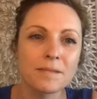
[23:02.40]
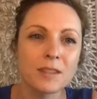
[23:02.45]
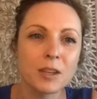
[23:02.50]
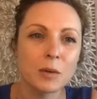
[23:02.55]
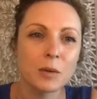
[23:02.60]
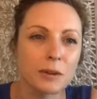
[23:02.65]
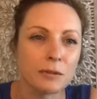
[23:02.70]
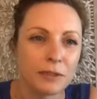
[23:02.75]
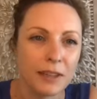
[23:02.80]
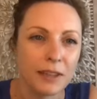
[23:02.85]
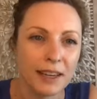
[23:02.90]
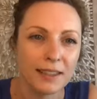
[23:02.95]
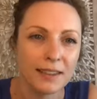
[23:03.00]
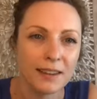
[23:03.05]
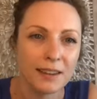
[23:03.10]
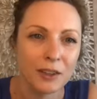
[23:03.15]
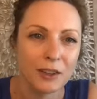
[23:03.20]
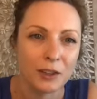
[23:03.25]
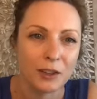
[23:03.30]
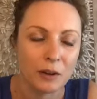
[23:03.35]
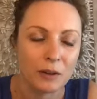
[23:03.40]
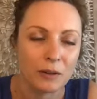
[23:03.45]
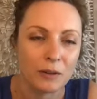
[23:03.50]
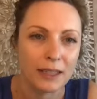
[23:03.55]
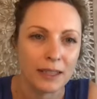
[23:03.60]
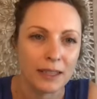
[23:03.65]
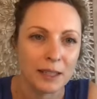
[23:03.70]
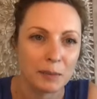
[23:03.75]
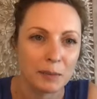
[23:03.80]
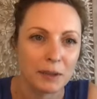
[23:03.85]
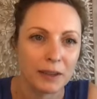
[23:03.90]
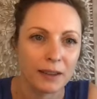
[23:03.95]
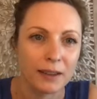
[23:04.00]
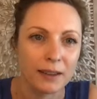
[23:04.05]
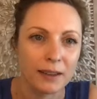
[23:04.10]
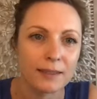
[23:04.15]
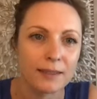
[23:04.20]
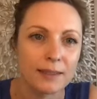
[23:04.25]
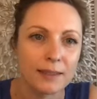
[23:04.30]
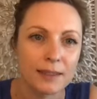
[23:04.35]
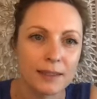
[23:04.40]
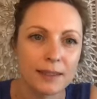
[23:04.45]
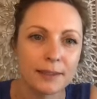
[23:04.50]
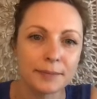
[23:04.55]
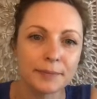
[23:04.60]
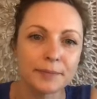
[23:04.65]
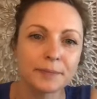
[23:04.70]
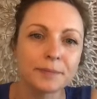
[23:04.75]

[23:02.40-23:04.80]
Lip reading: Reflect on your own experience.